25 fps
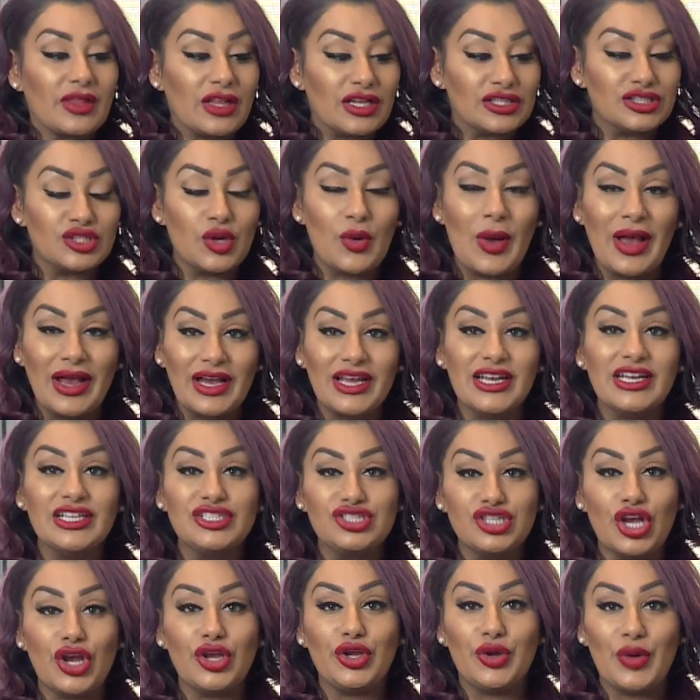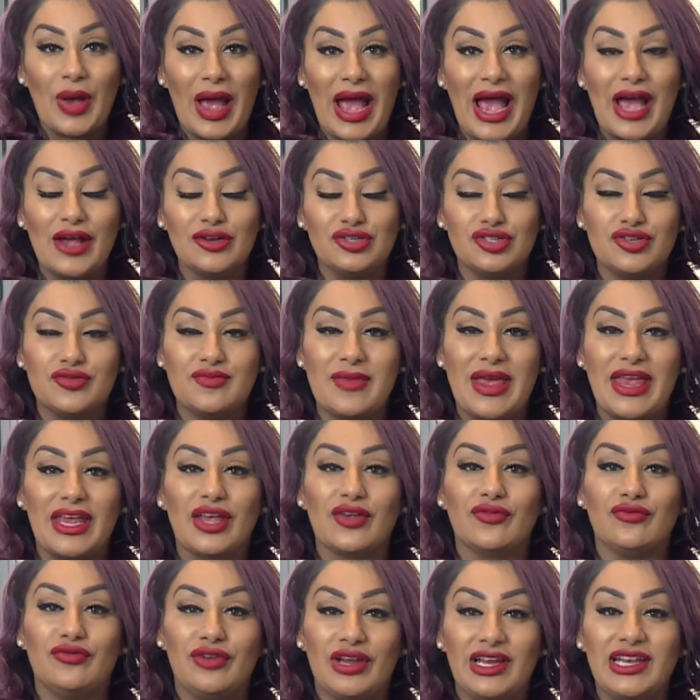So I'm going to show you how to make
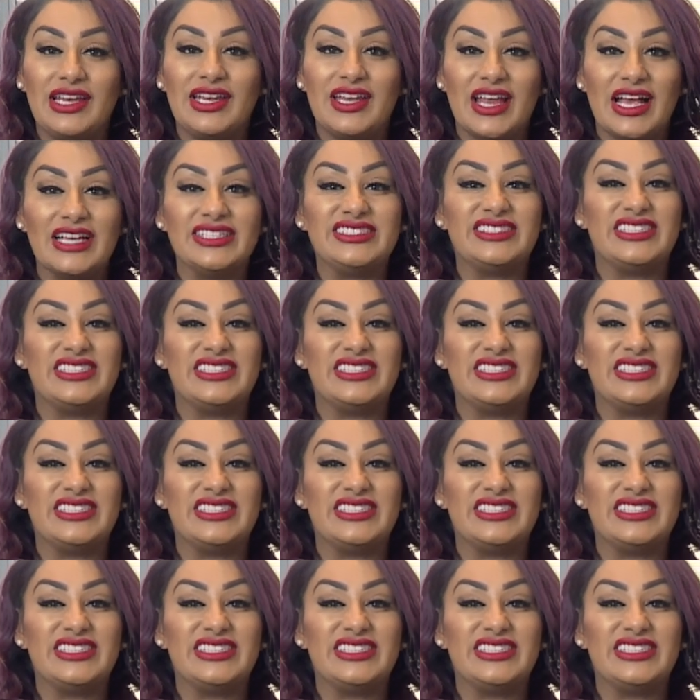really nice,